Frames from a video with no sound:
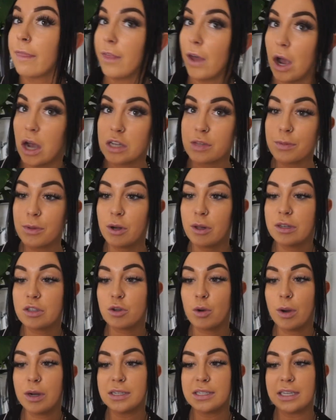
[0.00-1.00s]
The hospital is
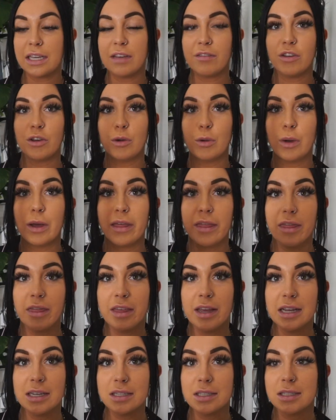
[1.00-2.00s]
going to give you
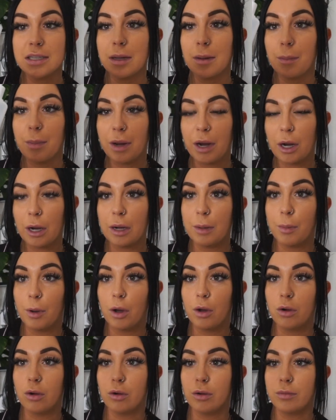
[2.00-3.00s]
this Perry
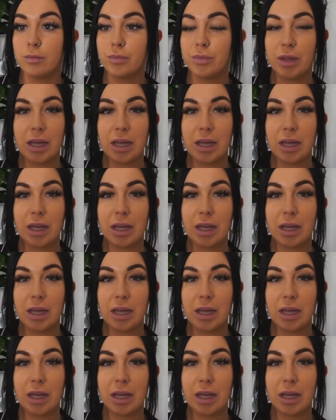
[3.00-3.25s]
bottle.